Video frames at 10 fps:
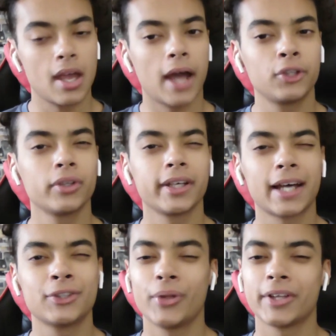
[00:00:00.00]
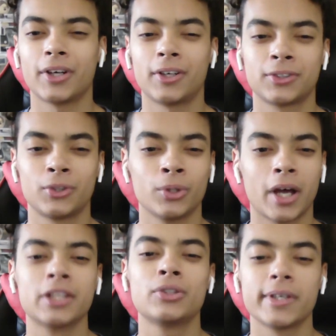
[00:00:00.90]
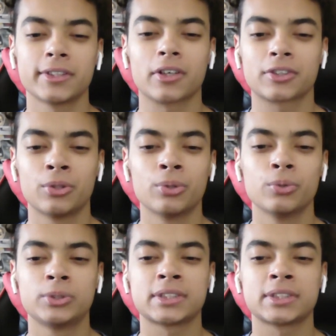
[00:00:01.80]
I do like Doctor Who's